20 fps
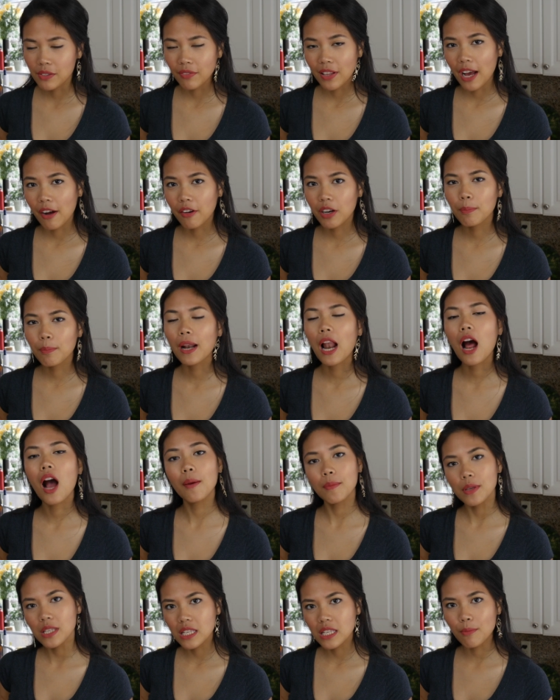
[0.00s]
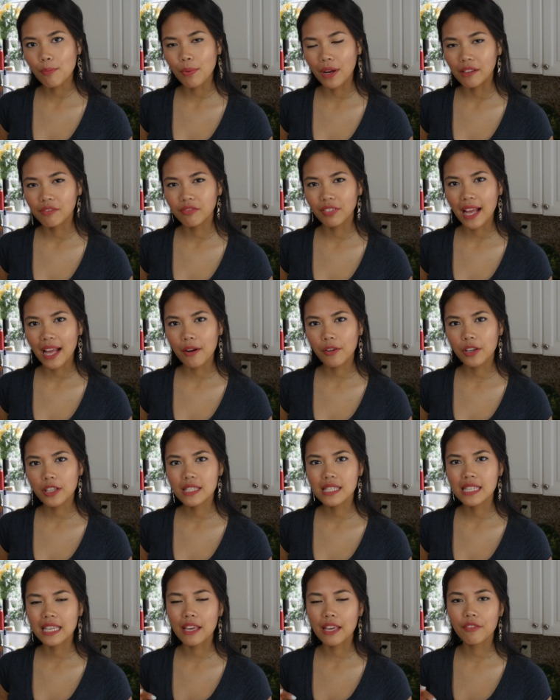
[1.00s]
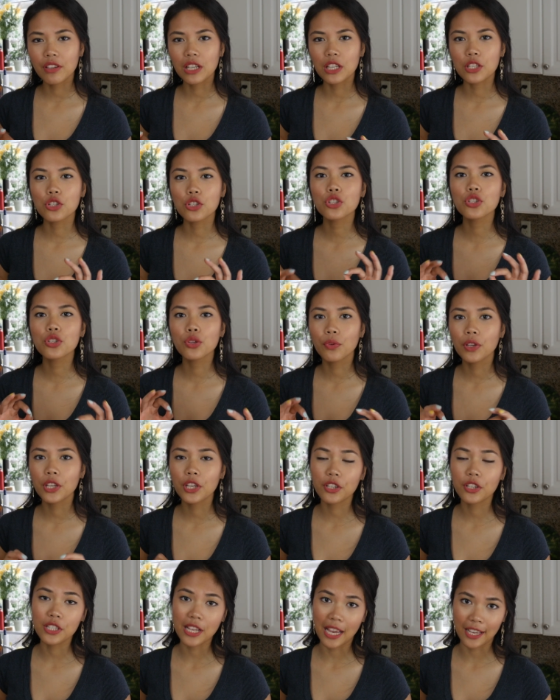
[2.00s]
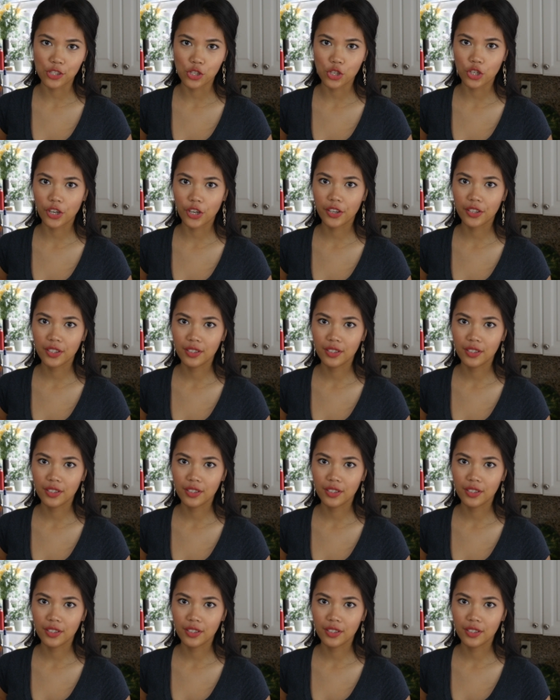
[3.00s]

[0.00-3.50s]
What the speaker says: flour, but I'm using bread flour to give it a chewier texture.